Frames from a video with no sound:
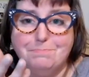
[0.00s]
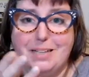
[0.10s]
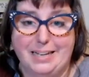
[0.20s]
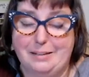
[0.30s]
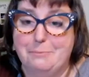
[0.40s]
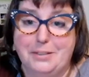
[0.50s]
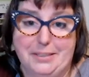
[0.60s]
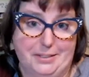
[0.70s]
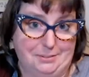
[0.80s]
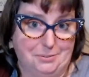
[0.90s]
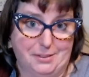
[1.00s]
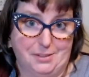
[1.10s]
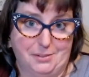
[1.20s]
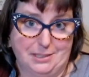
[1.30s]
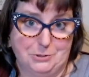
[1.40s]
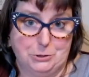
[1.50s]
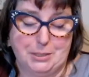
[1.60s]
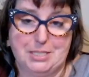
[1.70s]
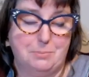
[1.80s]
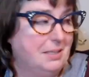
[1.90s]
And I'm very grateful that you guys
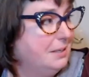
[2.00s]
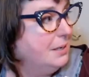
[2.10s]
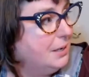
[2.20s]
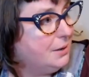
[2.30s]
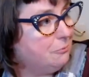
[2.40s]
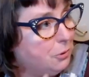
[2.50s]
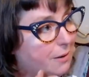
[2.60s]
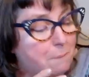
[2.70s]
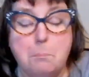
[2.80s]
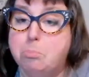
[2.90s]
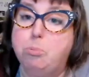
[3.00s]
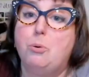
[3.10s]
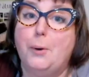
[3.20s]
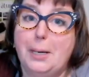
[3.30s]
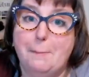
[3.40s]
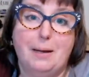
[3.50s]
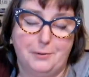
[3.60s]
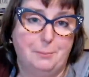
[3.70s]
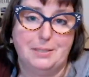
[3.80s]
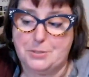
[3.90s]
joined me for a pretty
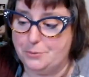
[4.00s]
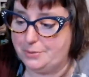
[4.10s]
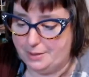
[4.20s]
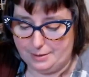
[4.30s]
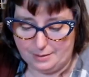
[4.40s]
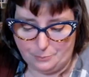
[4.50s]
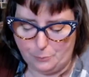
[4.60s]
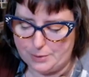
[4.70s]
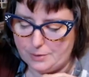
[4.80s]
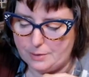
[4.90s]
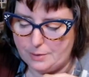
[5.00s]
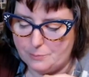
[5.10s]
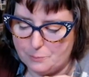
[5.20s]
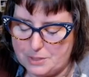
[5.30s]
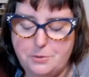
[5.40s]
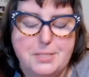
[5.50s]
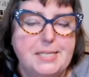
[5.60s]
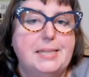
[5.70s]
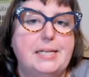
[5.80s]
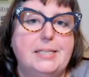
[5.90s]
monumental thing. When you
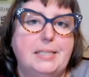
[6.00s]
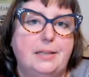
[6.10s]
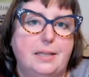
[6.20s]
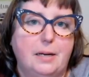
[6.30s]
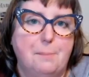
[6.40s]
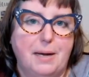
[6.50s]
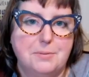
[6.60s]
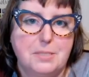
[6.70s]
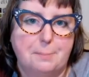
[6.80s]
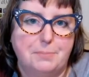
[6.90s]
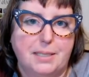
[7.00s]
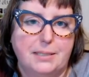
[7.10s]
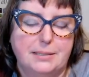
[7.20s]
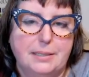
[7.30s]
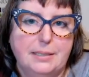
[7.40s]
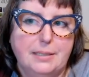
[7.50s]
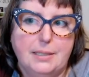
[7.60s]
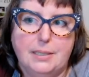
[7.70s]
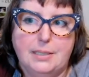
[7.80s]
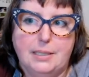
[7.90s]
sit there and you think about something,
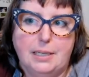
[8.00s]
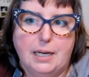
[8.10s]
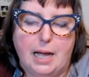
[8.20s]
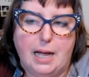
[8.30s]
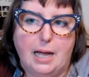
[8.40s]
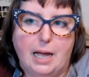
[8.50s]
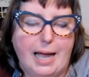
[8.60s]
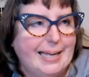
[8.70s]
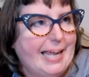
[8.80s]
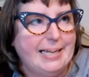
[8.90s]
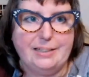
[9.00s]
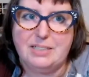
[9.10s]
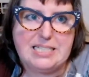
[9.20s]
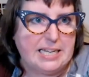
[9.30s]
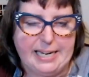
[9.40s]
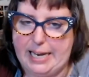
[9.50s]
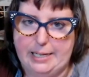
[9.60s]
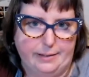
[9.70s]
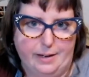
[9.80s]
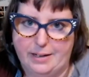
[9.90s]
I can't even tell you
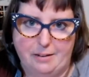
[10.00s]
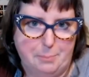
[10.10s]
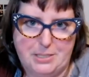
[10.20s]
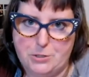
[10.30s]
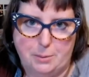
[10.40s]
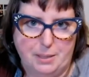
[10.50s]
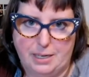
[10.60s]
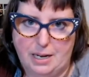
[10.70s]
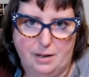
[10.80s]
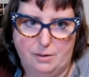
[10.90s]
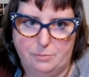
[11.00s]
how long I've been dreaming of